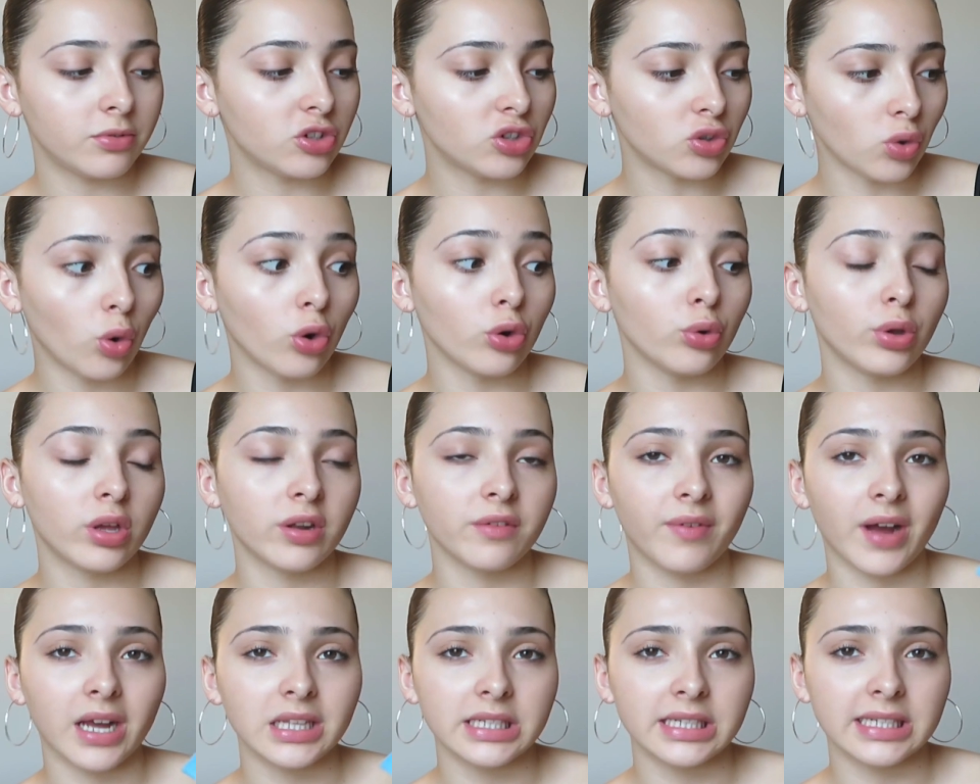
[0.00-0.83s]
sure you
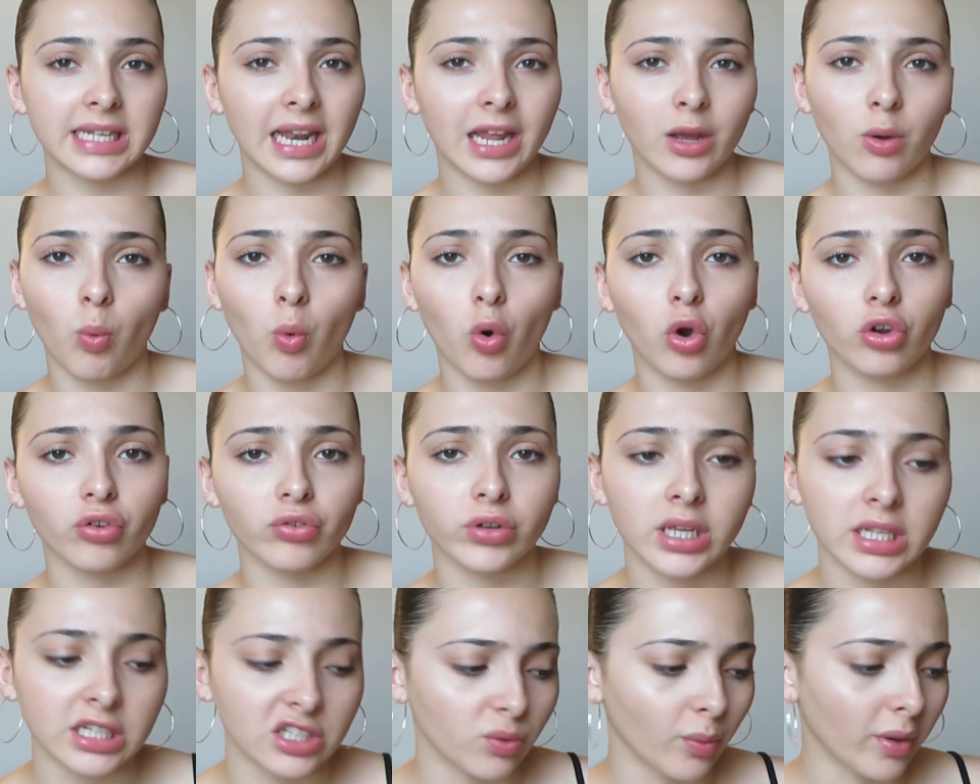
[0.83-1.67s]
can find this at like
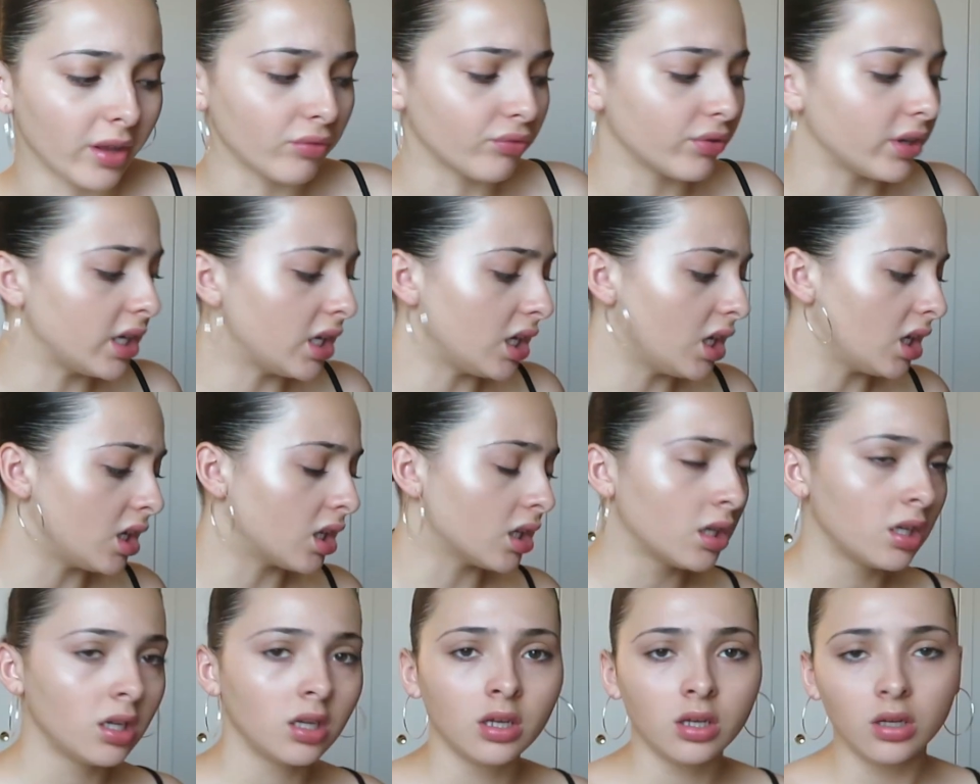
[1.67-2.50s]
Walgreens, Duane
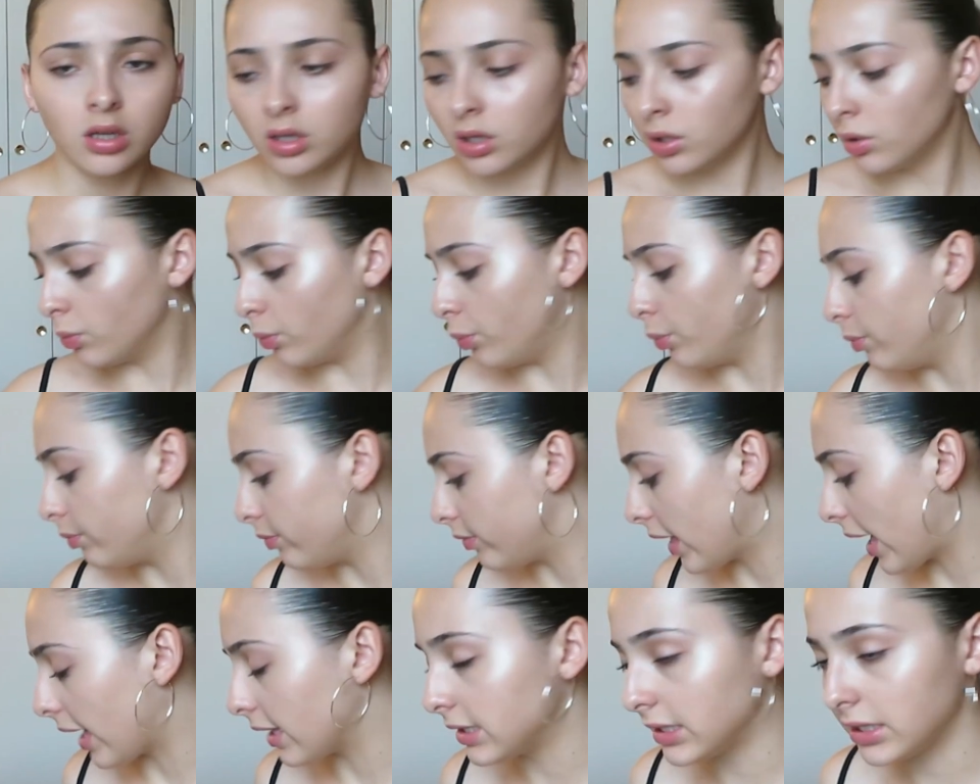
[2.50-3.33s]
Reade,
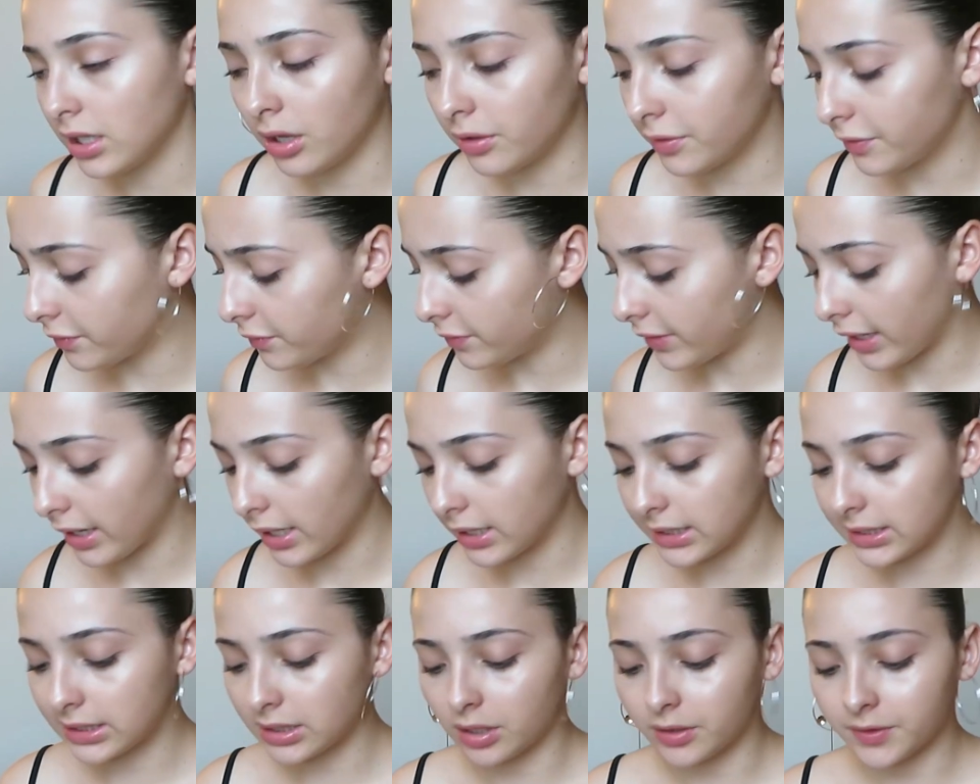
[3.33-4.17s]
that
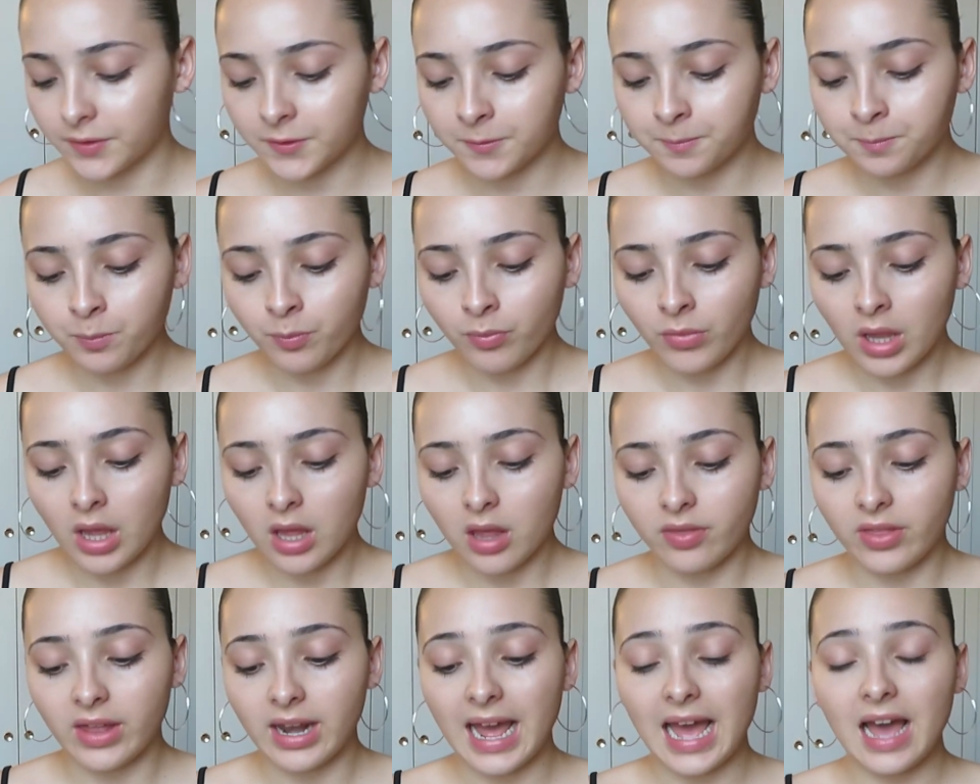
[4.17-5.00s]
kind of stuff.
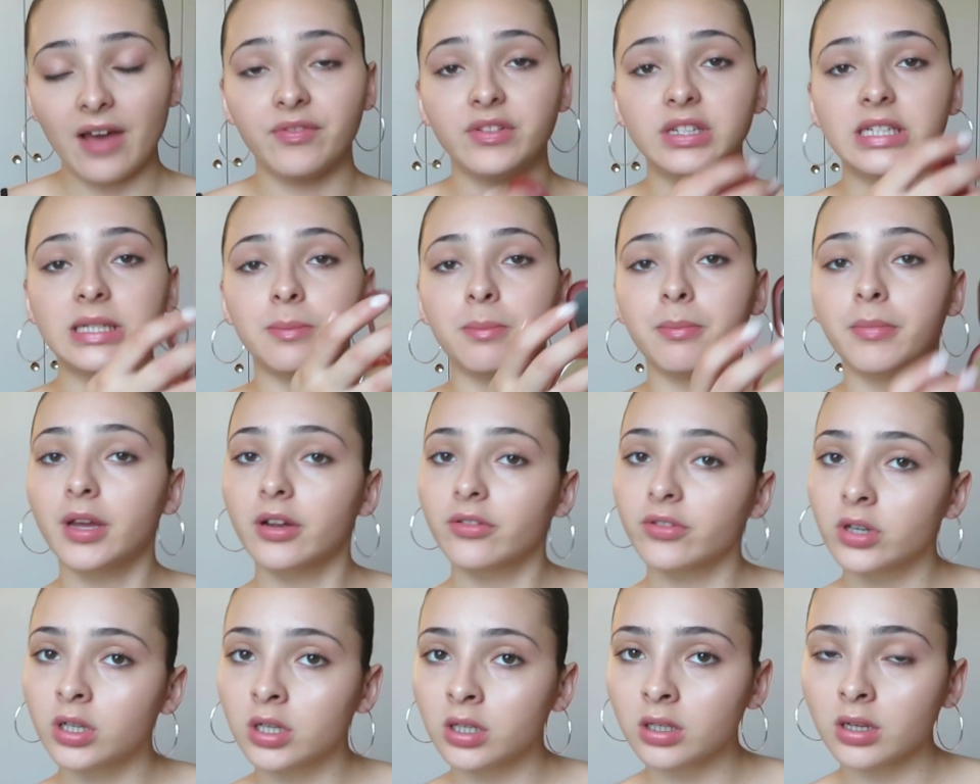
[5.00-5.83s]
Then I have this
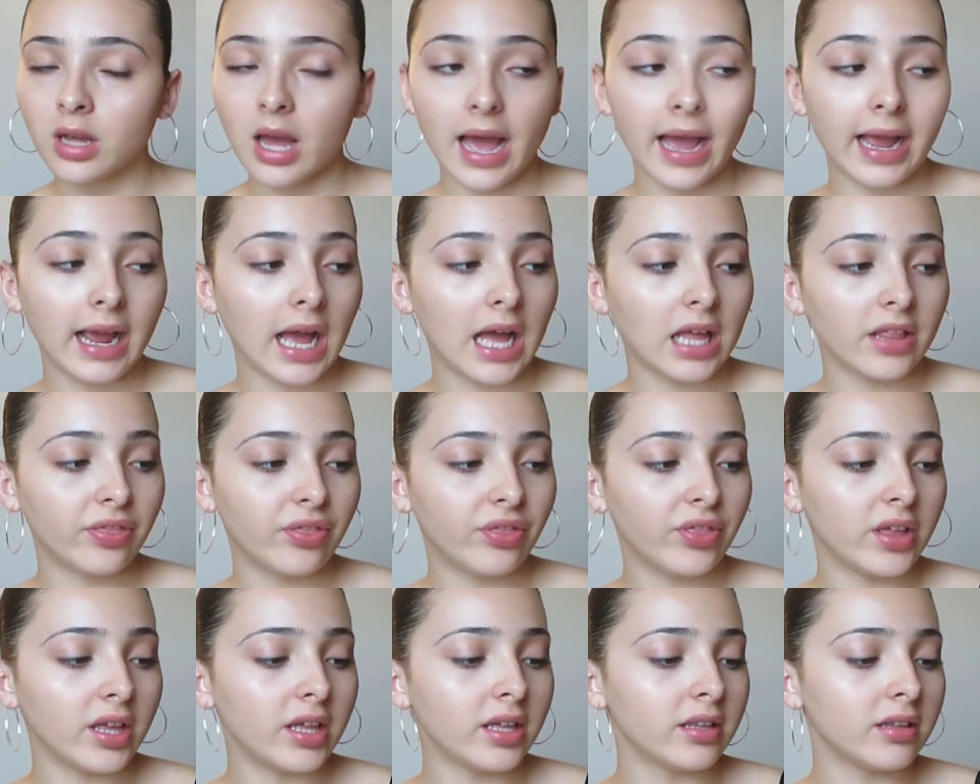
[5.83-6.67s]
mirror. I
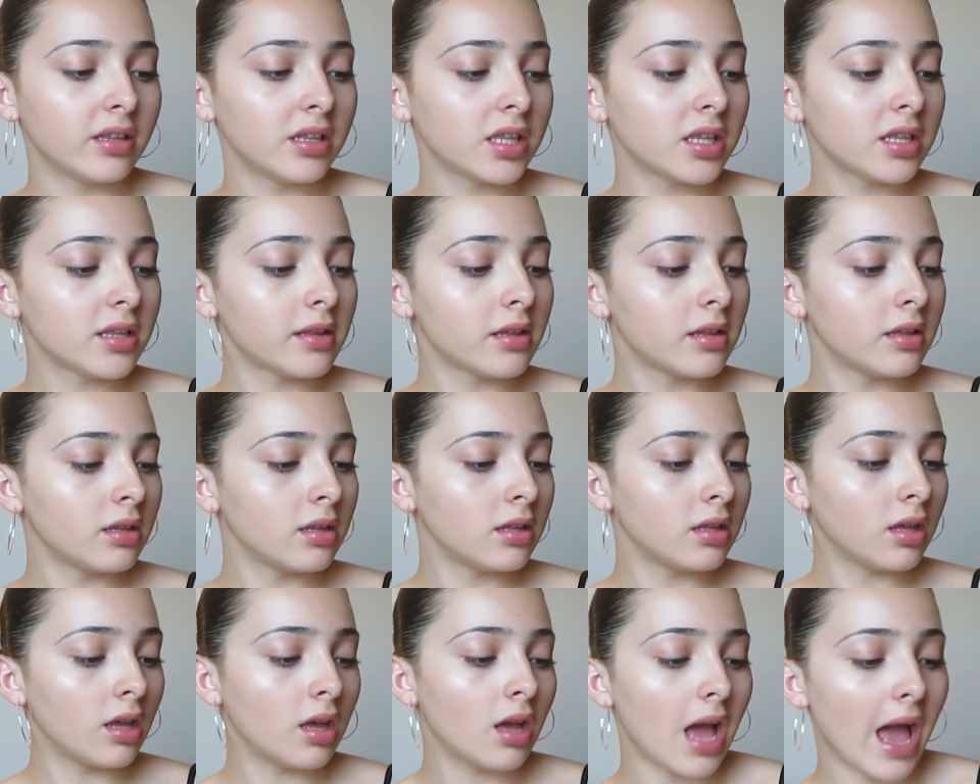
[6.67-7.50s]
got this
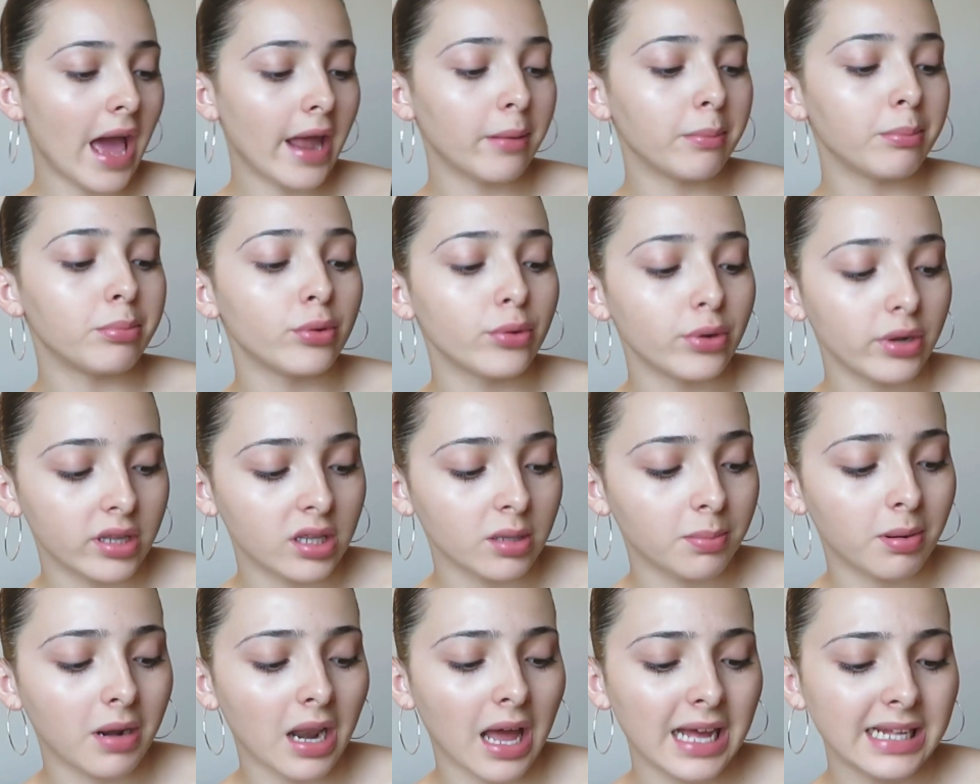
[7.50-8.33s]
at a beauty
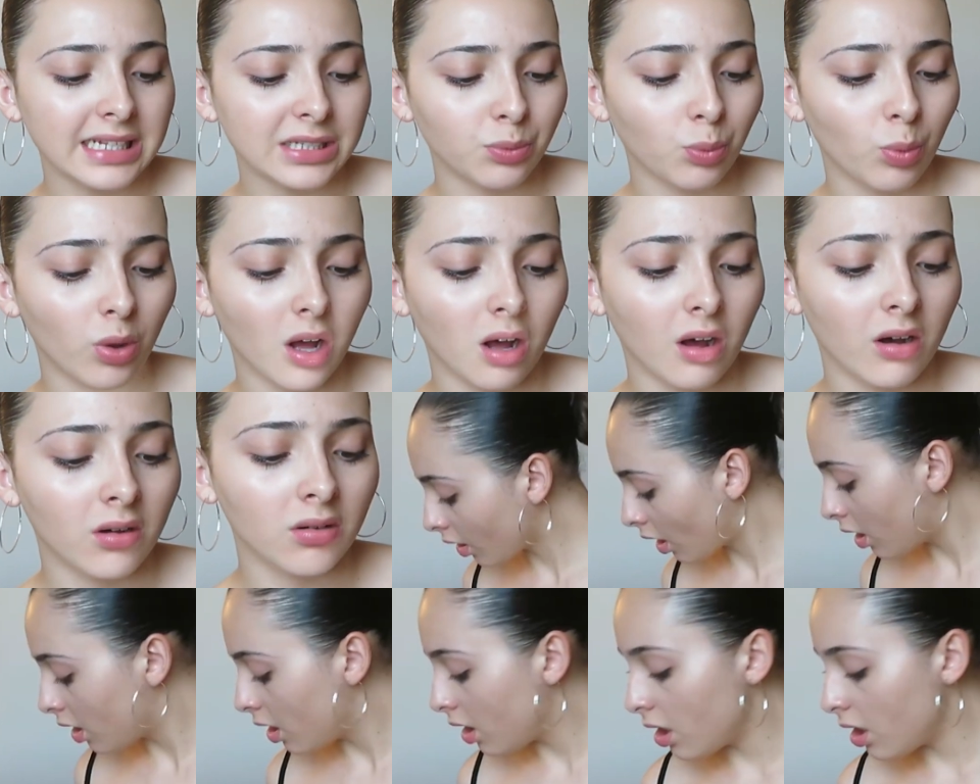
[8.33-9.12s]
supply as well.